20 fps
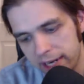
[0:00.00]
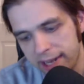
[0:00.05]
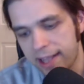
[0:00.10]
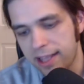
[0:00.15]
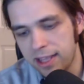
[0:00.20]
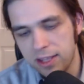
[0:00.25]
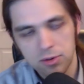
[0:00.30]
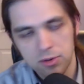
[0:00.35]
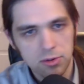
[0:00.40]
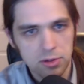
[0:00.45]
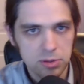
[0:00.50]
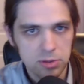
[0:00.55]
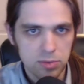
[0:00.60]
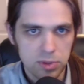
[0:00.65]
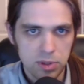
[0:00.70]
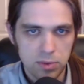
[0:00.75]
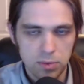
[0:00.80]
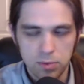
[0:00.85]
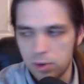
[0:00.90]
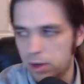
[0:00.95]
8-year-old
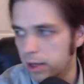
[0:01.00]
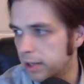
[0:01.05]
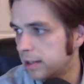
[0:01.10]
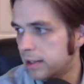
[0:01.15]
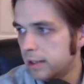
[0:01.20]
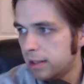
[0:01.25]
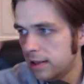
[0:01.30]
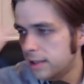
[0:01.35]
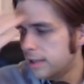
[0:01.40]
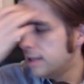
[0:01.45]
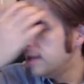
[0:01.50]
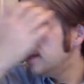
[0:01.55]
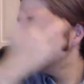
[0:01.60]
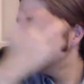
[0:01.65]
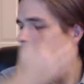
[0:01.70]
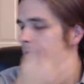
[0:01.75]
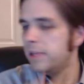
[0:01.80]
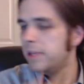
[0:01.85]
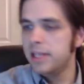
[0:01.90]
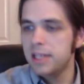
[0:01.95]
wouldn't want
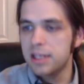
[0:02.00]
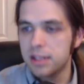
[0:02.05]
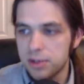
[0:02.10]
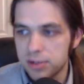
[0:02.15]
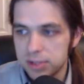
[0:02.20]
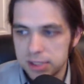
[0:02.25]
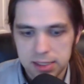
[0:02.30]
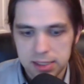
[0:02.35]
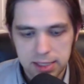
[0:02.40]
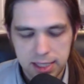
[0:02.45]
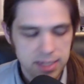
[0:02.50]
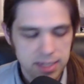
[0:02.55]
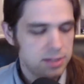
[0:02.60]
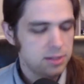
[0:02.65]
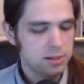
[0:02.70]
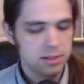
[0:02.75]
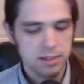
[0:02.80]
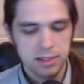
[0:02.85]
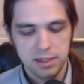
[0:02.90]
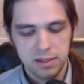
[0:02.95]
as many of those as they
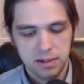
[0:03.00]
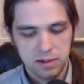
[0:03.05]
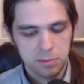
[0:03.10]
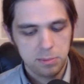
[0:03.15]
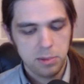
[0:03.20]
could?